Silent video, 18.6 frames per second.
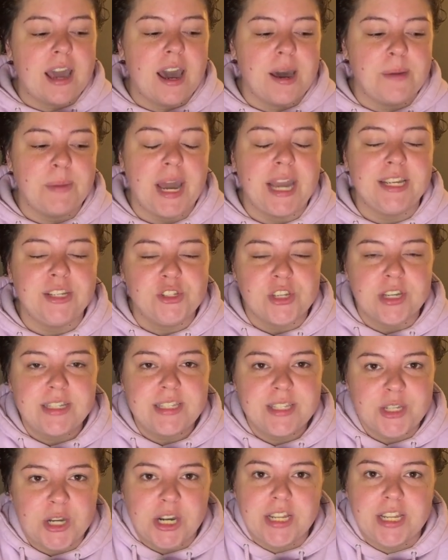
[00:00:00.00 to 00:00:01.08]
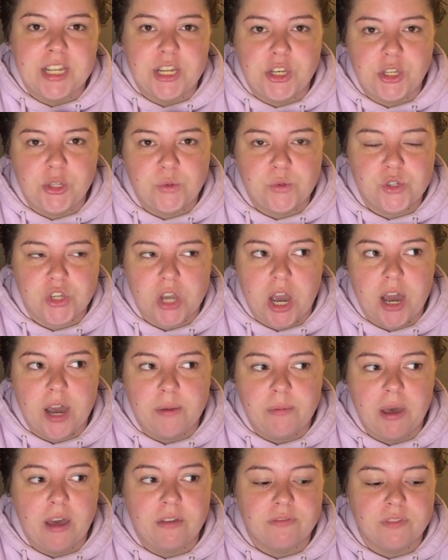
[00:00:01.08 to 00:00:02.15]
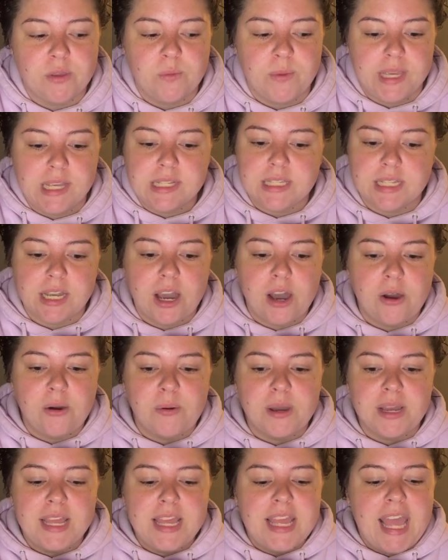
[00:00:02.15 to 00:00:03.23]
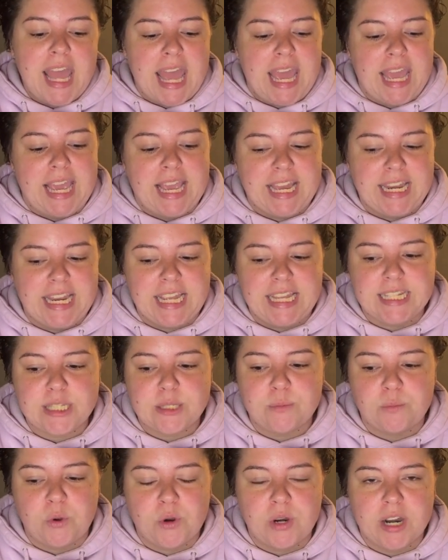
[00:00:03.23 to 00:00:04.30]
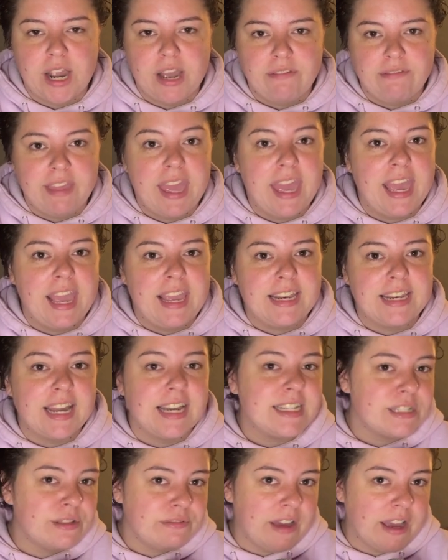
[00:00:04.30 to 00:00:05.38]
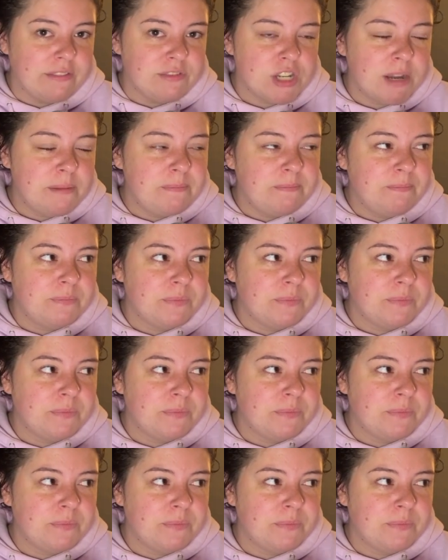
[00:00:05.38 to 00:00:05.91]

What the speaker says: I just started a new job a few weeks ago, and it's more of a 9 to 5 job.